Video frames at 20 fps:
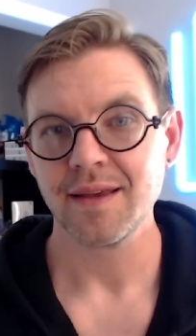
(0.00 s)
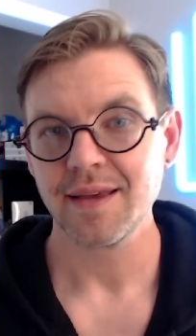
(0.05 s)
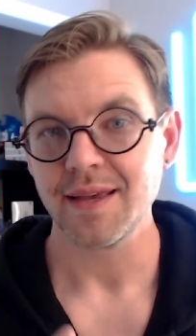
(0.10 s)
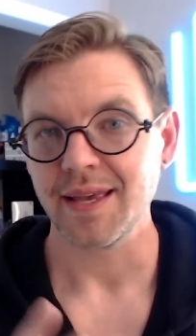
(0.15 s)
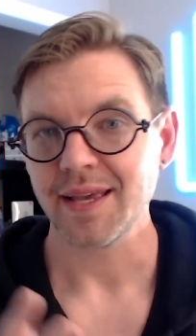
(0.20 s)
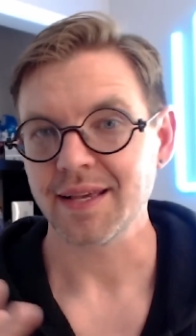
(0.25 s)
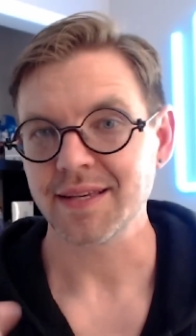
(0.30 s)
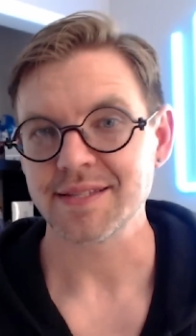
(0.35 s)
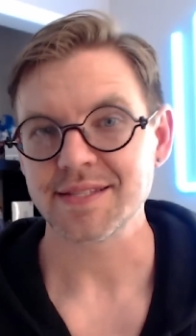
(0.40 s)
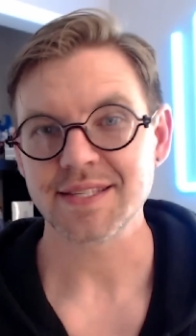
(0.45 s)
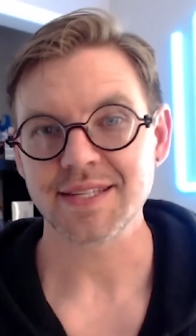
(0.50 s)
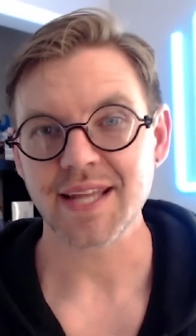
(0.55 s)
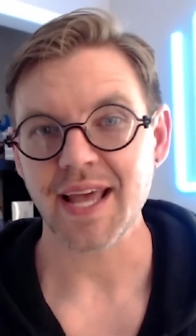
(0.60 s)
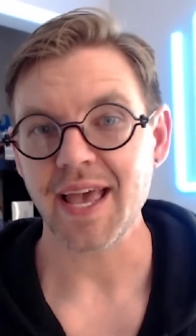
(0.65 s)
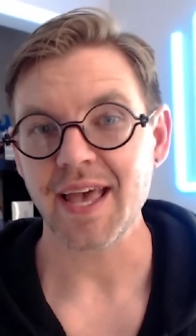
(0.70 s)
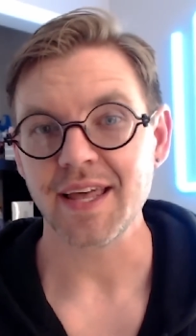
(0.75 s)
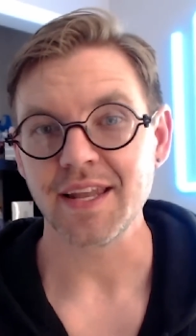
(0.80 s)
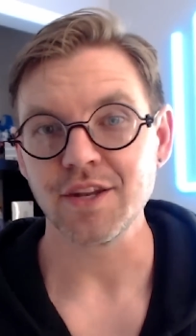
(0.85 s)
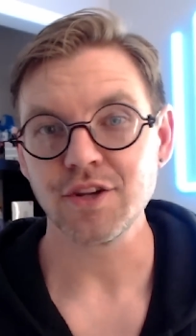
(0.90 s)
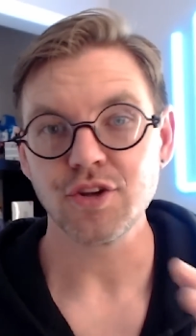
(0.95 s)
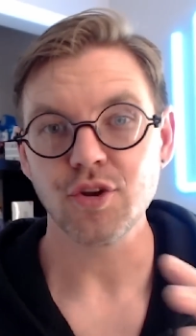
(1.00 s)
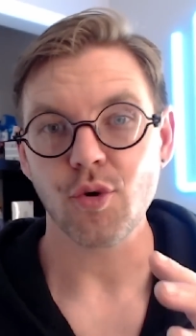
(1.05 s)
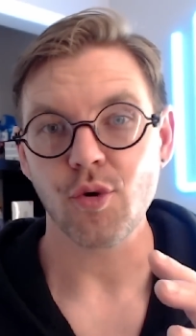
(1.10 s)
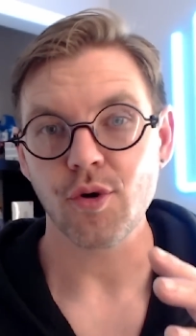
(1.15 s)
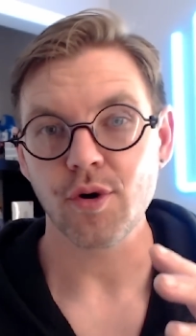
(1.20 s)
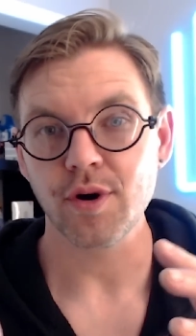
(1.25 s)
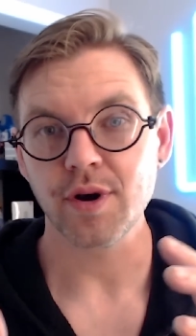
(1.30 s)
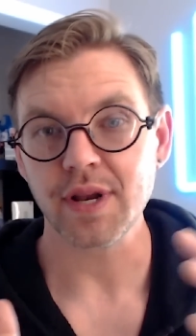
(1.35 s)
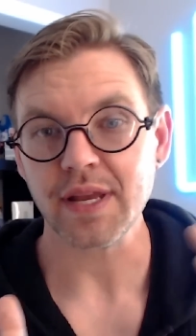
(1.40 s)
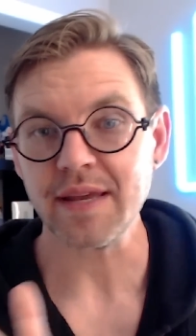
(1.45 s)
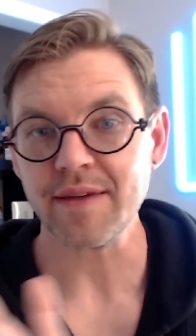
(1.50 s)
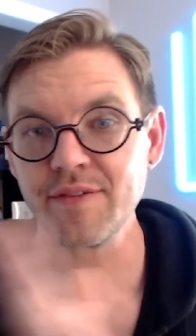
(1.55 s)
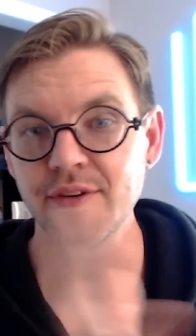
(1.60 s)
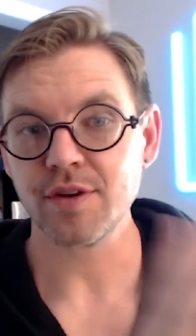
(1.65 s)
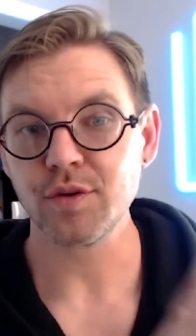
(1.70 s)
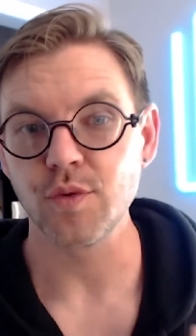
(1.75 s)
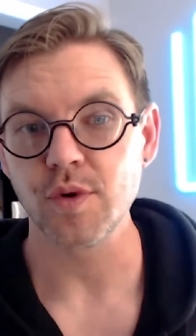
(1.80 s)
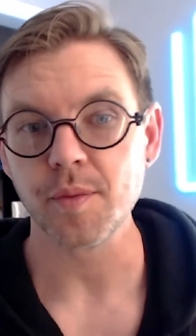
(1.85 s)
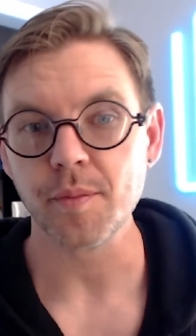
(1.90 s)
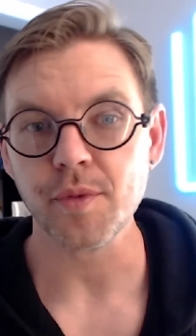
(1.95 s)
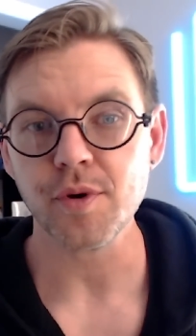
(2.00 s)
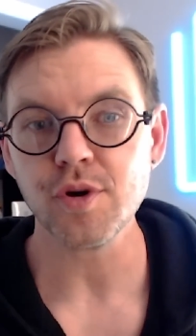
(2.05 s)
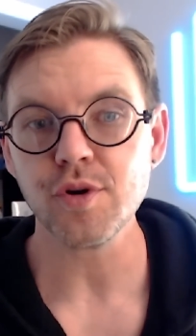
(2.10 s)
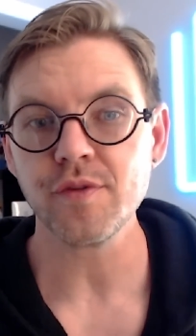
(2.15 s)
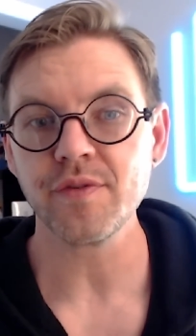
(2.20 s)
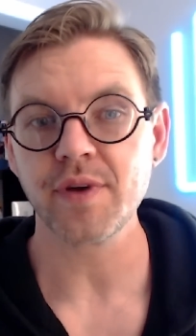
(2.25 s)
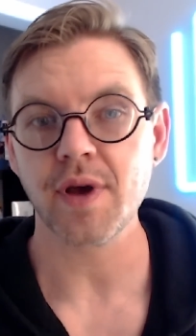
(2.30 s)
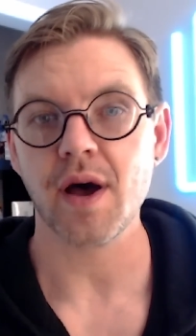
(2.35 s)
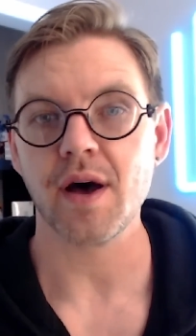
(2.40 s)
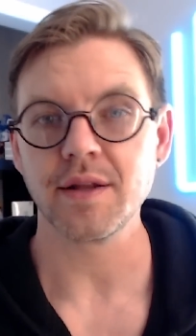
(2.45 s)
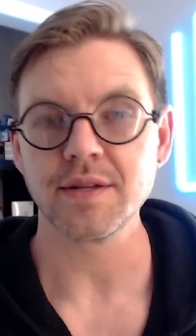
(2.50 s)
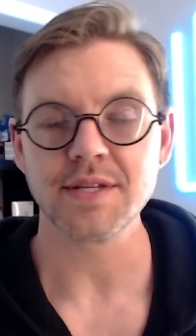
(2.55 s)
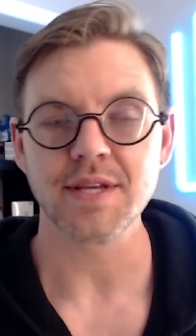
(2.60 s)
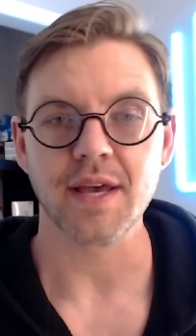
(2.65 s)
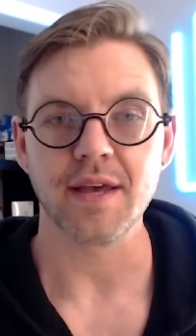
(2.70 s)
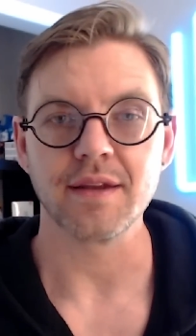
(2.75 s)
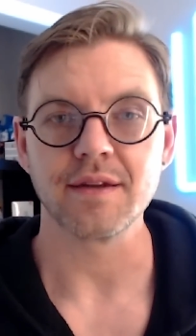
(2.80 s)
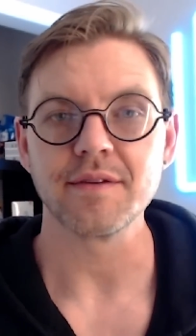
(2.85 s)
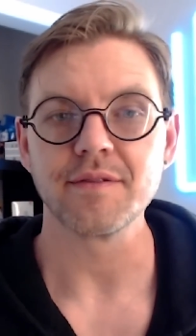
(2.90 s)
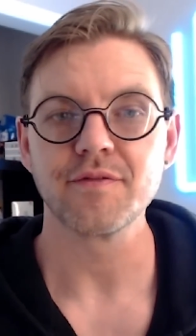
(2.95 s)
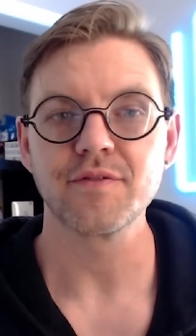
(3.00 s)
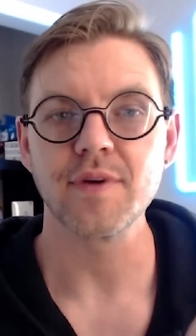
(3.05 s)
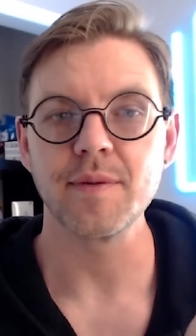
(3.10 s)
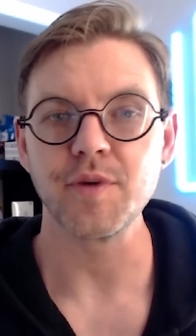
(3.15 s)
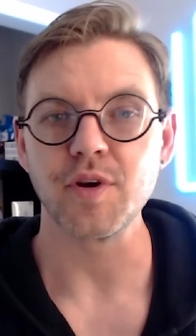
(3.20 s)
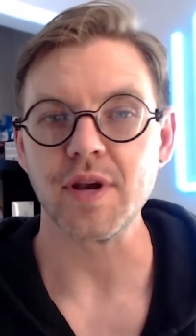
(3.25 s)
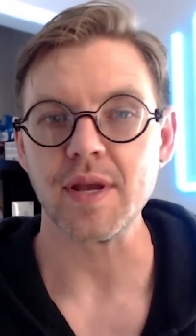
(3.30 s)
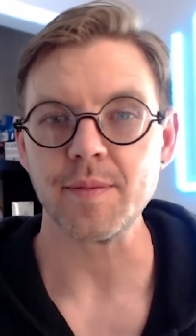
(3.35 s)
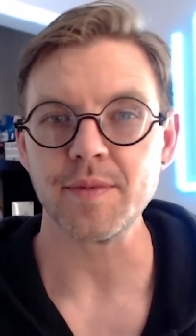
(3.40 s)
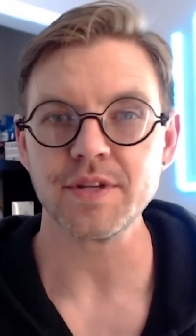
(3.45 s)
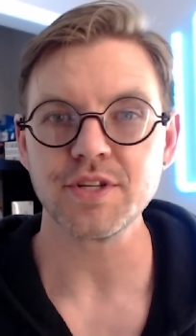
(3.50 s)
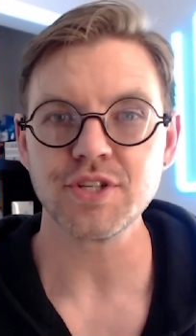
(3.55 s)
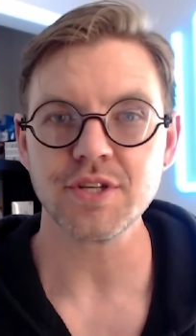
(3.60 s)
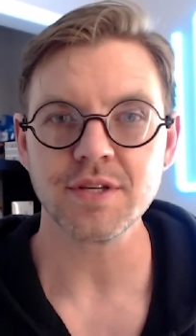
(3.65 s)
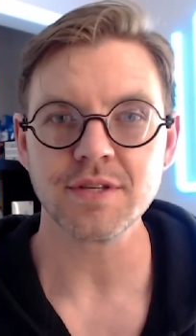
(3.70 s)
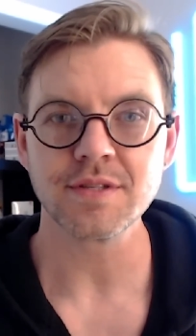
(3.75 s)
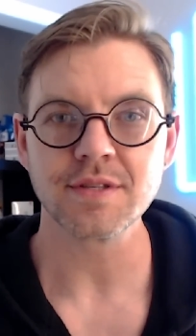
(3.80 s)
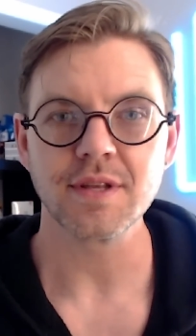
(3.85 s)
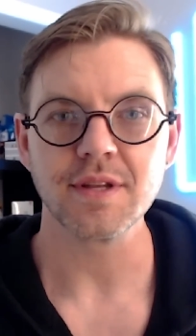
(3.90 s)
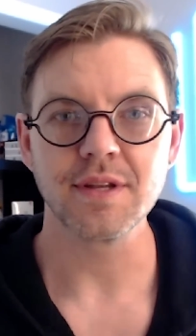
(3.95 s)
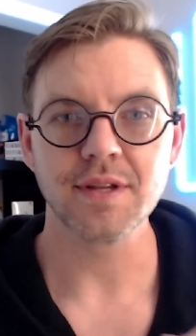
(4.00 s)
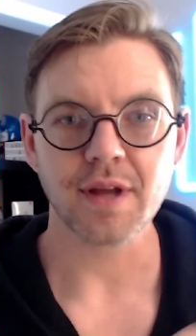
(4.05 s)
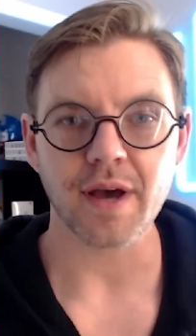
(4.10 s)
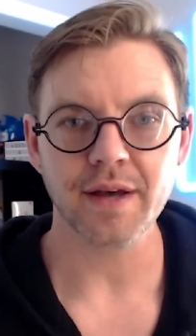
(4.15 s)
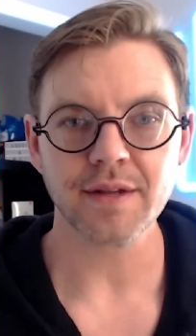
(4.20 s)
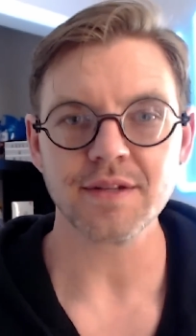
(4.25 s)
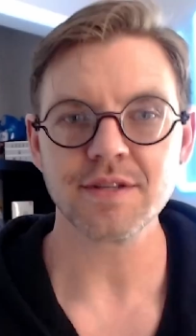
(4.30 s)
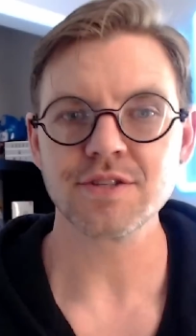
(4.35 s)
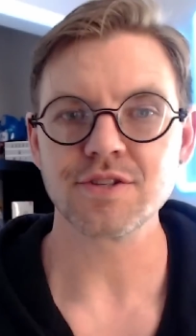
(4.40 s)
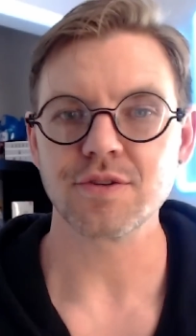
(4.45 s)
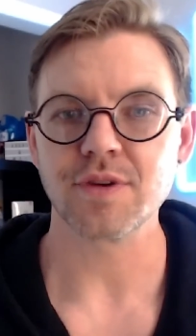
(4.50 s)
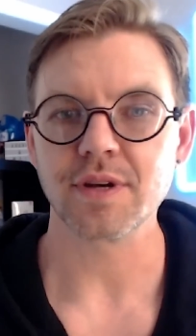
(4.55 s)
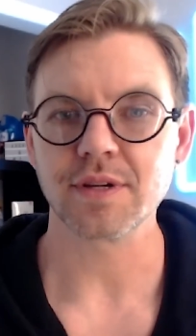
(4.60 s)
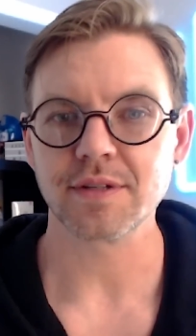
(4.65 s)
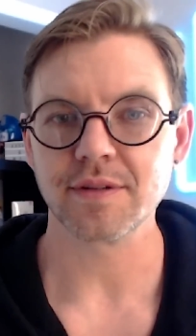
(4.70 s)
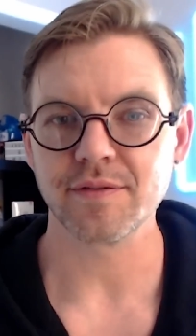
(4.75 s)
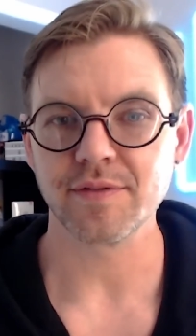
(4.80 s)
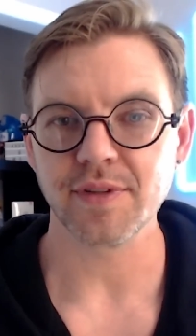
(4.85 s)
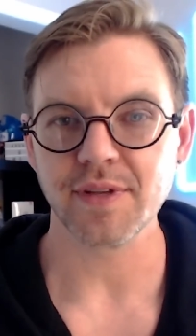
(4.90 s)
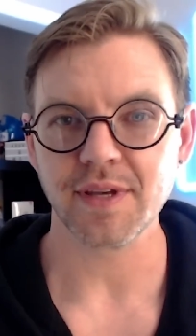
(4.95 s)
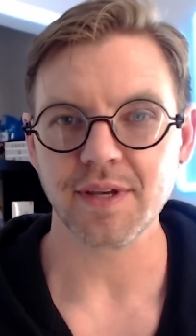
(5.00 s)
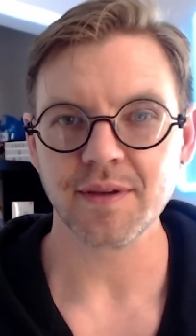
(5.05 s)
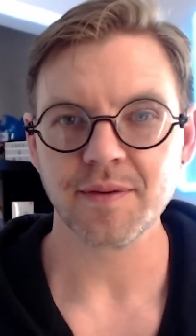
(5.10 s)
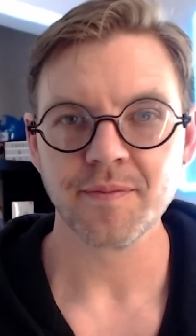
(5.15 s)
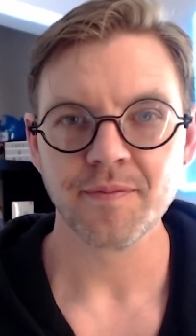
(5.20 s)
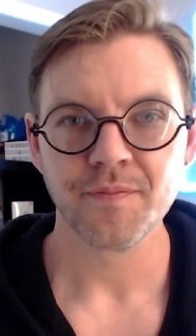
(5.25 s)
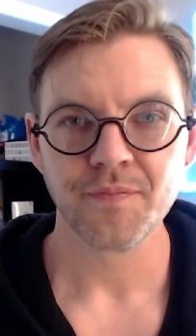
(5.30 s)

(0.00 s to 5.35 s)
extend, or even remove content from your images non-destructively